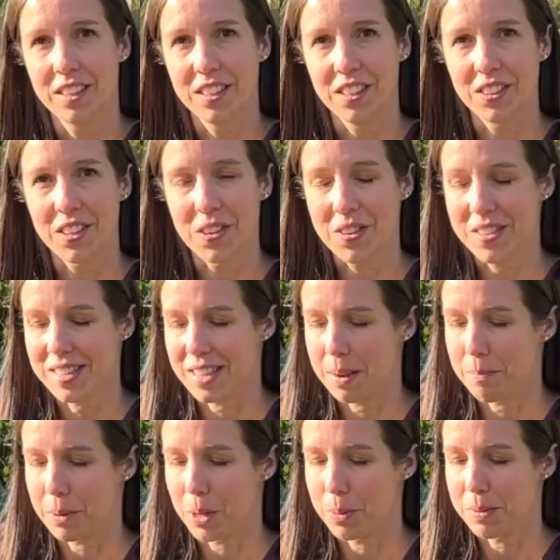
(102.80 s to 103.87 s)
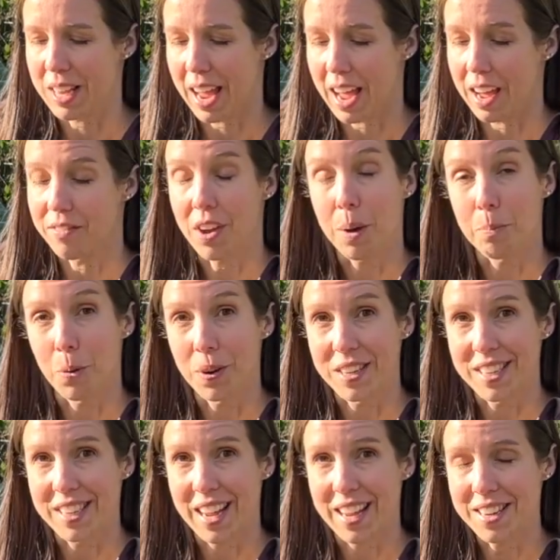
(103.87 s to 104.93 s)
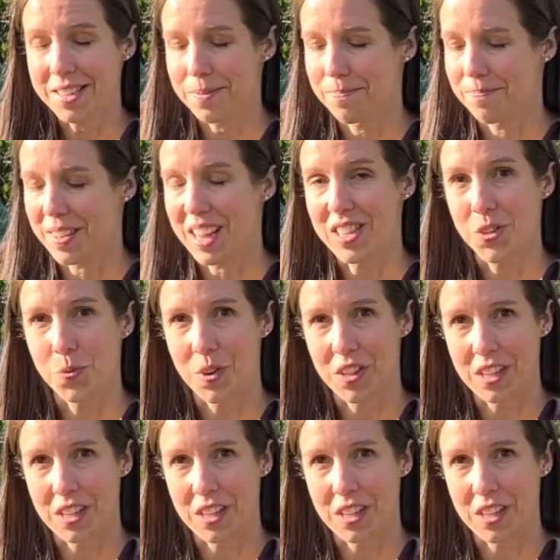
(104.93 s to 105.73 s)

You'll notice that bulbs have a pointed end, that's where the